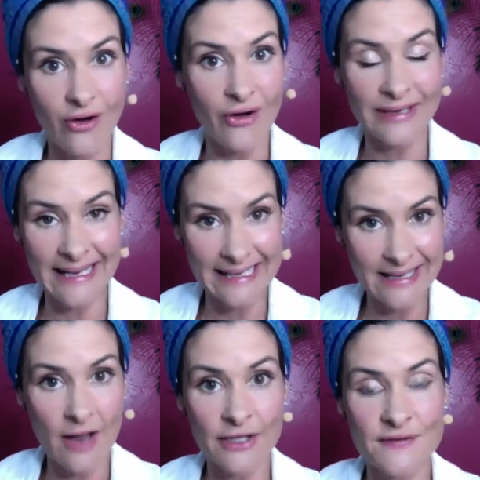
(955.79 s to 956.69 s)
on any
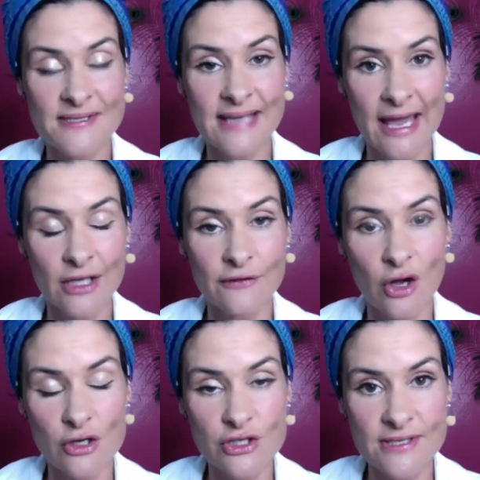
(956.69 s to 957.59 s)
kind of scale of
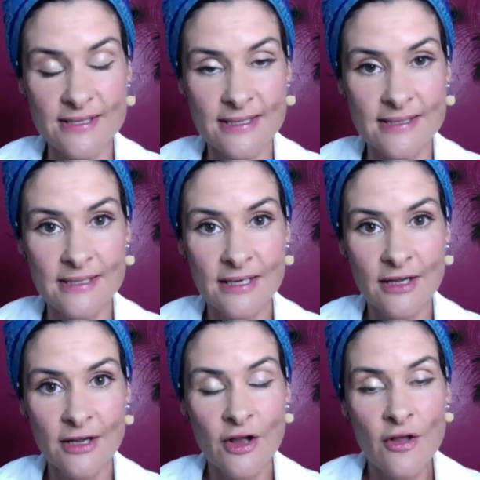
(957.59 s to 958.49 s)
consciousness,
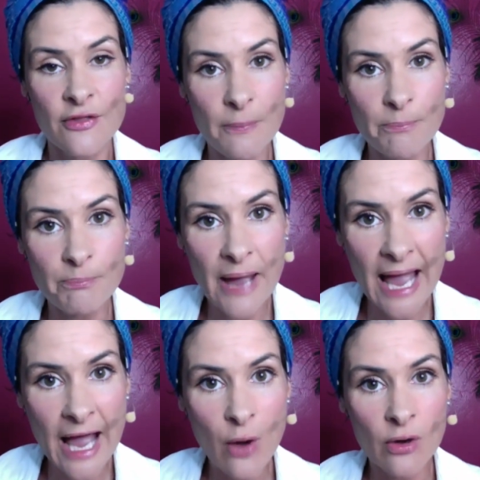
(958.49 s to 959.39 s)
the
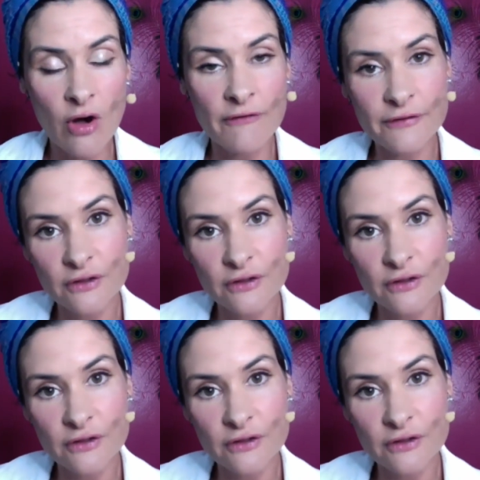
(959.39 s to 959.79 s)
power of